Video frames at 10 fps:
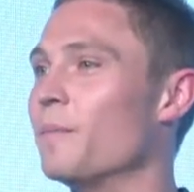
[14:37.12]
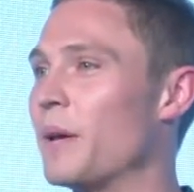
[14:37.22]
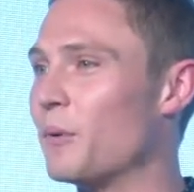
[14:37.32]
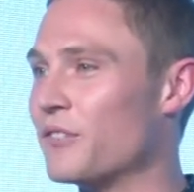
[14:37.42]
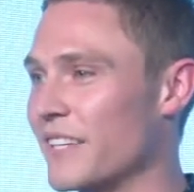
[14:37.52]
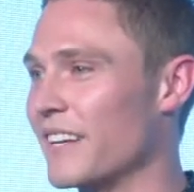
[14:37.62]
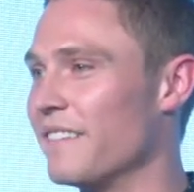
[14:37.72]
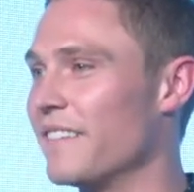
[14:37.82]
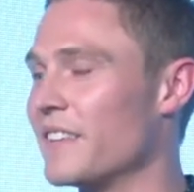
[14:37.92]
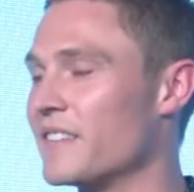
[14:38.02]
be able to
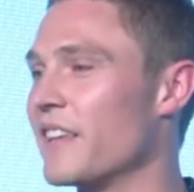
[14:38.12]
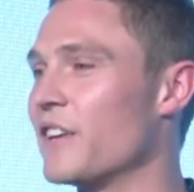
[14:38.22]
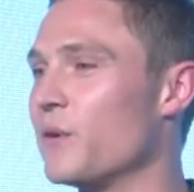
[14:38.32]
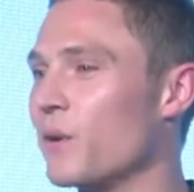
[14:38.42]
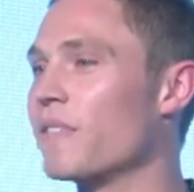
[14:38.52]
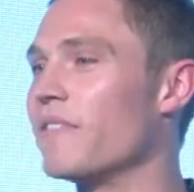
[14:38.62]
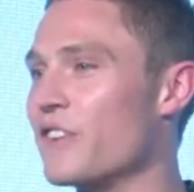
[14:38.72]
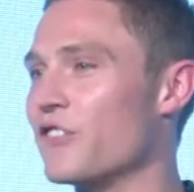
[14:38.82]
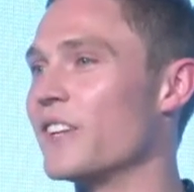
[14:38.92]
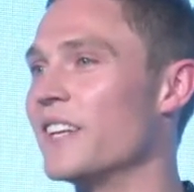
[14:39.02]
convince that your
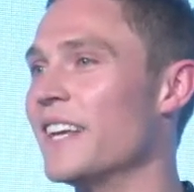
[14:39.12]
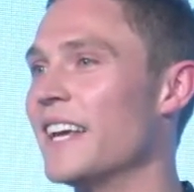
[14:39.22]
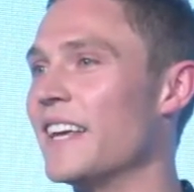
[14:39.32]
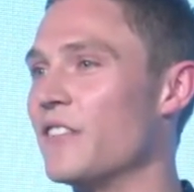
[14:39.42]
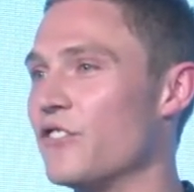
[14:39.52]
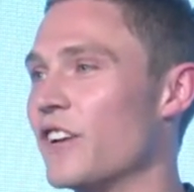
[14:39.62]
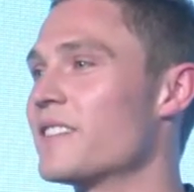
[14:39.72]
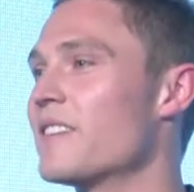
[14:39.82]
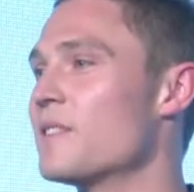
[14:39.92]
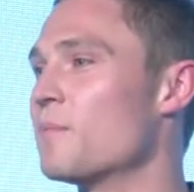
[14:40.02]
vision is
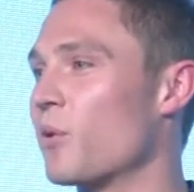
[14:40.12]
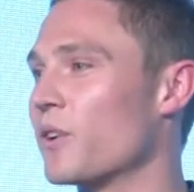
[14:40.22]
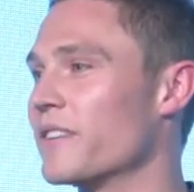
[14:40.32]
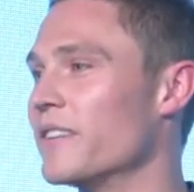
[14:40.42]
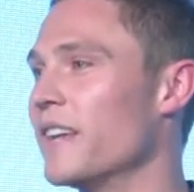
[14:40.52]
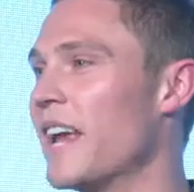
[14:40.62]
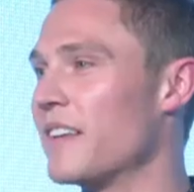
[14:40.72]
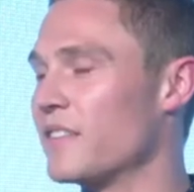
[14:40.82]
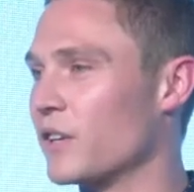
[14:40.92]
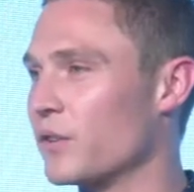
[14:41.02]
just as important
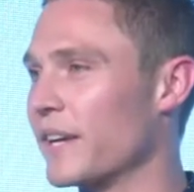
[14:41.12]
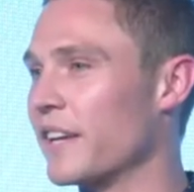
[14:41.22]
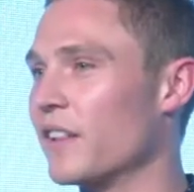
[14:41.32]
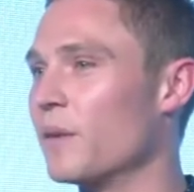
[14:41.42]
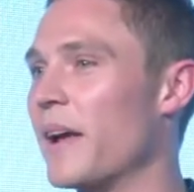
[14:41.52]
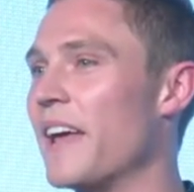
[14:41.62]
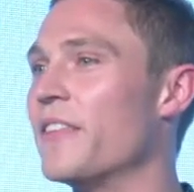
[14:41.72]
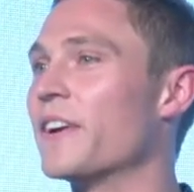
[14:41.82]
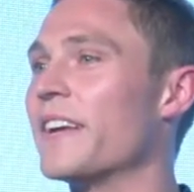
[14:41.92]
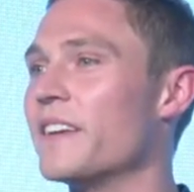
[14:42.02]
as the curriculum, and
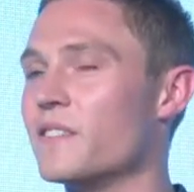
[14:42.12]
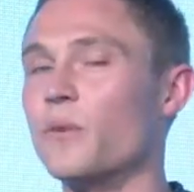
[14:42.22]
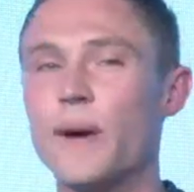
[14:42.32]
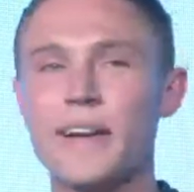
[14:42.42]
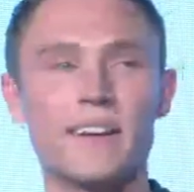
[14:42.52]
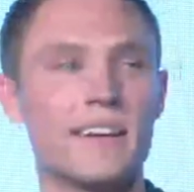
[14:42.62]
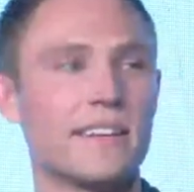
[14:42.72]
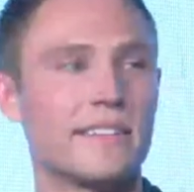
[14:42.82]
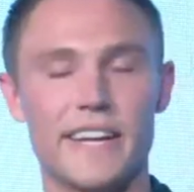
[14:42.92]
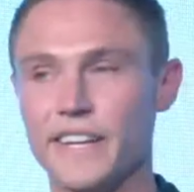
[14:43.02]
there is a way
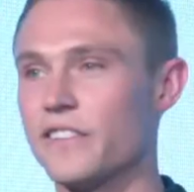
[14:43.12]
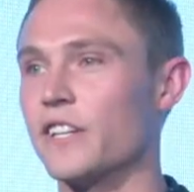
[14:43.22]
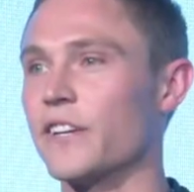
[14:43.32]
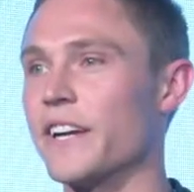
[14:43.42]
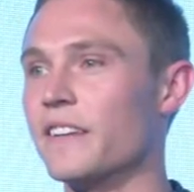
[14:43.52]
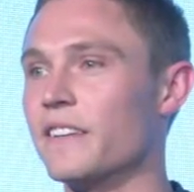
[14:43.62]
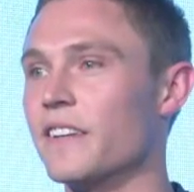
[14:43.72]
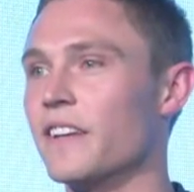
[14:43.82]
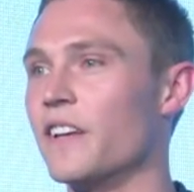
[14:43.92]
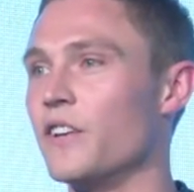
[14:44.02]
to integrate
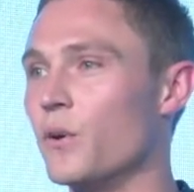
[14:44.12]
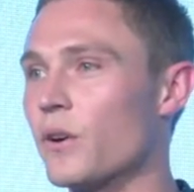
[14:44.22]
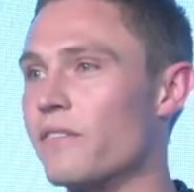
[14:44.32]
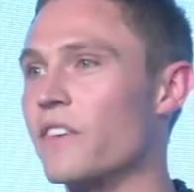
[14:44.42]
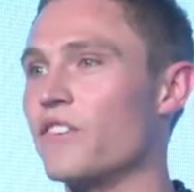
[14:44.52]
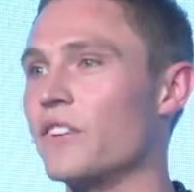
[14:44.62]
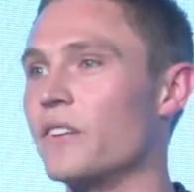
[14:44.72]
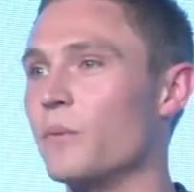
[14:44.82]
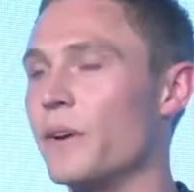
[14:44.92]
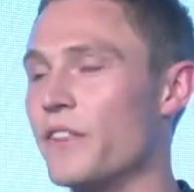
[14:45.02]
your vision
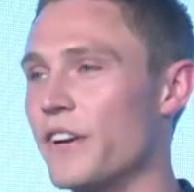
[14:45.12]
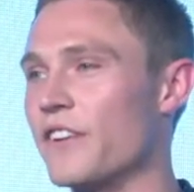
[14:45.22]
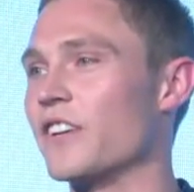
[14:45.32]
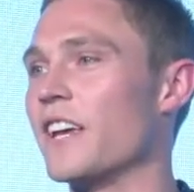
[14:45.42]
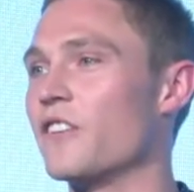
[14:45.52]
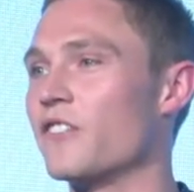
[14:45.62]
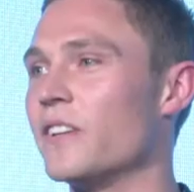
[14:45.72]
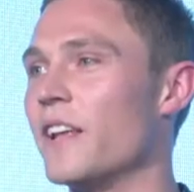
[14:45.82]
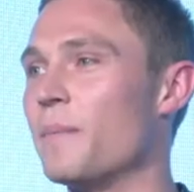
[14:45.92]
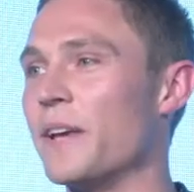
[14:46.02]
with your education
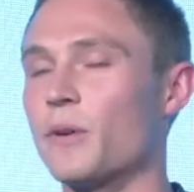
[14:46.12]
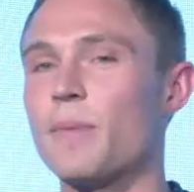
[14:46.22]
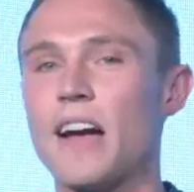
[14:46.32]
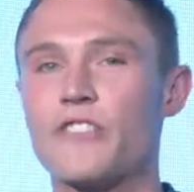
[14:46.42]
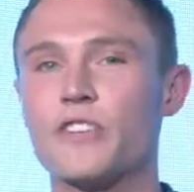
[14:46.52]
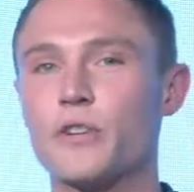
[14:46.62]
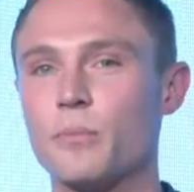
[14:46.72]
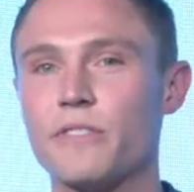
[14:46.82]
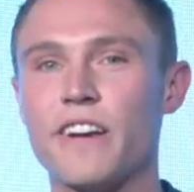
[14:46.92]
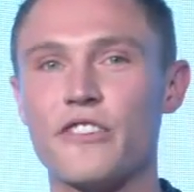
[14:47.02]
and make your passion your
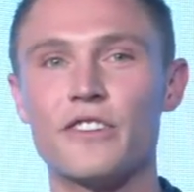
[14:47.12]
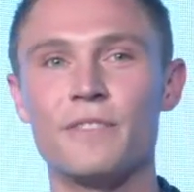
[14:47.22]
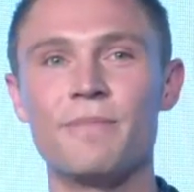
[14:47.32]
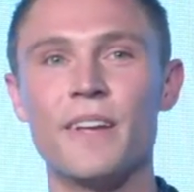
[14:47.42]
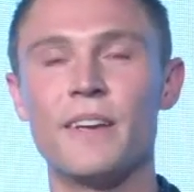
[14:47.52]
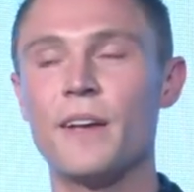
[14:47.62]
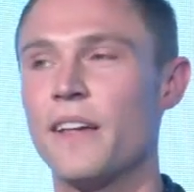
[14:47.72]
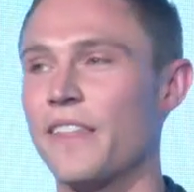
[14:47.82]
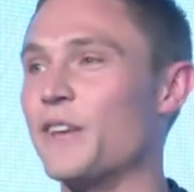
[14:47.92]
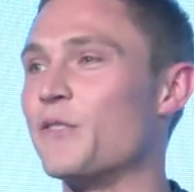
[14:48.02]
profession.
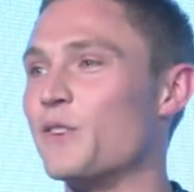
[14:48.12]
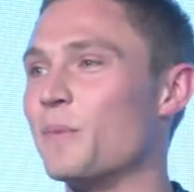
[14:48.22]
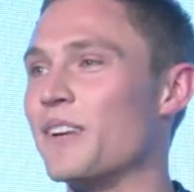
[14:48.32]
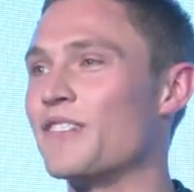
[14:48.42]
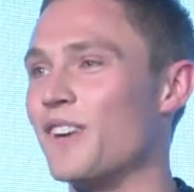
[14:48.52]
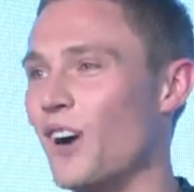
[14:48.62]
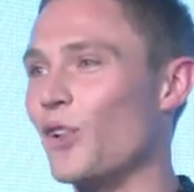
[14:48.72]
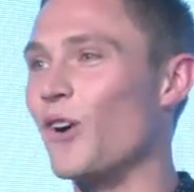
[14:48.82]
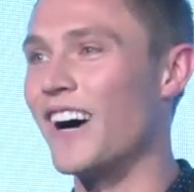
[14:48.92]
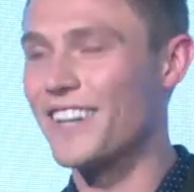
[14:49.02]
Thank you so much.
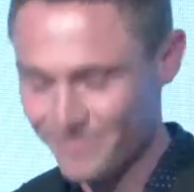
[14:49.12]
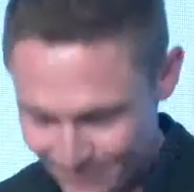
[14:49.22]
Aloha.